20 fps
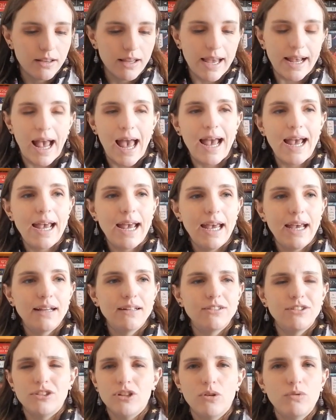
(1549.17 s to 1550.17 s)
Like, I
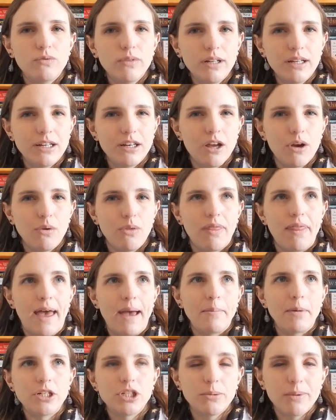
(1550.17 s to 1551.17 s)
don't really know
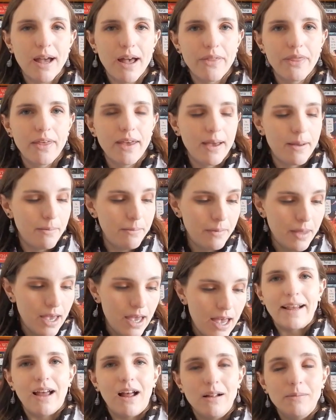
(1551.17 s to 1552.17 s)
that much about them.
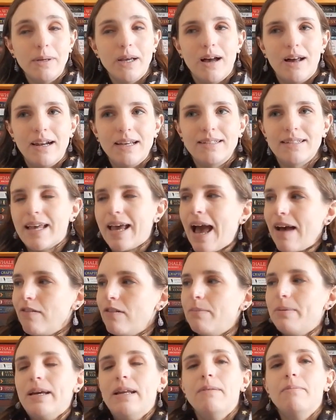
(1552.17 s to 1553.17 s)
I'll be honest, they
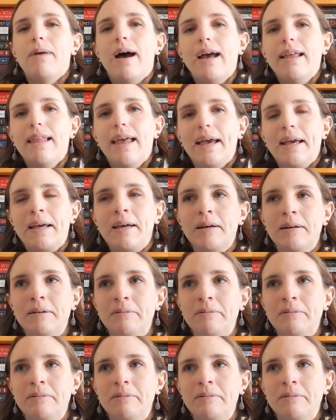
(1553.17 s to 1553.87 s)
haven't been my, like,